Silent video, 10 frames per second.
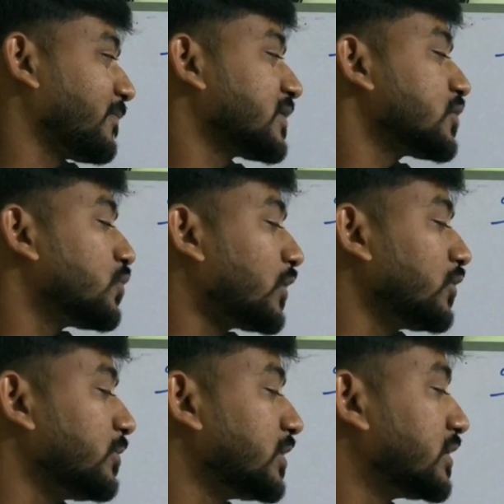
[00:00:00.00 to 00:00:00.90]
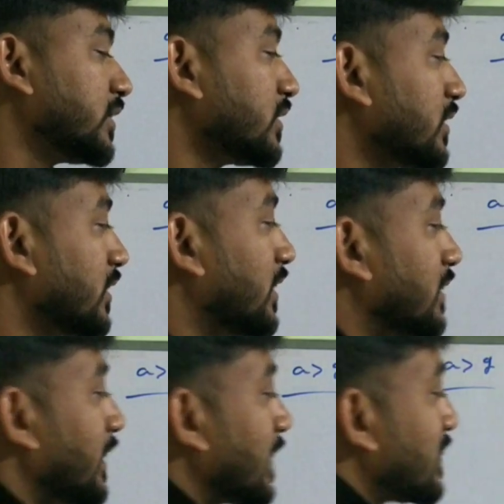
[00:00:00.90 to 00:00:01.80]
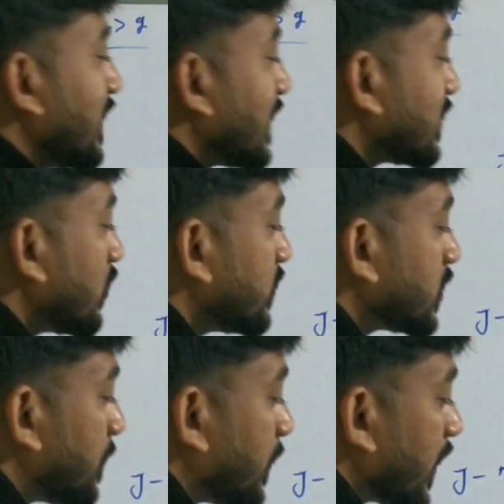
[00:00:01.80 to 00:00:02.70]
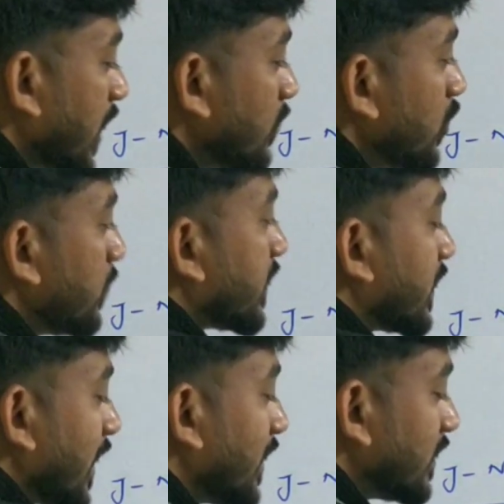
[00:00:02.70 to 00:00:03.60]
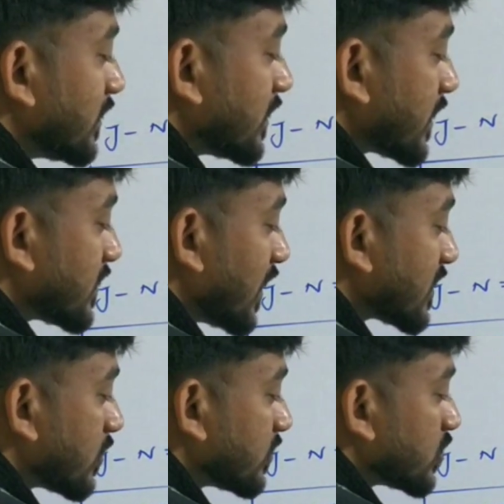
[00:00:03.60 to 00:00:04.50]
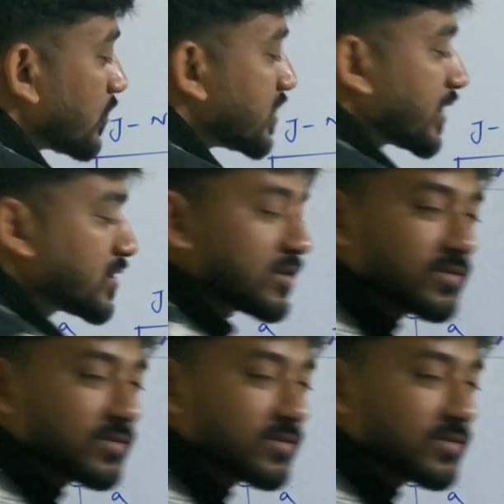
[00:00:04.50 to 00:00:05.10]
So what will be the thing? The acceleration of this frame will be greater than this acceleration of this object.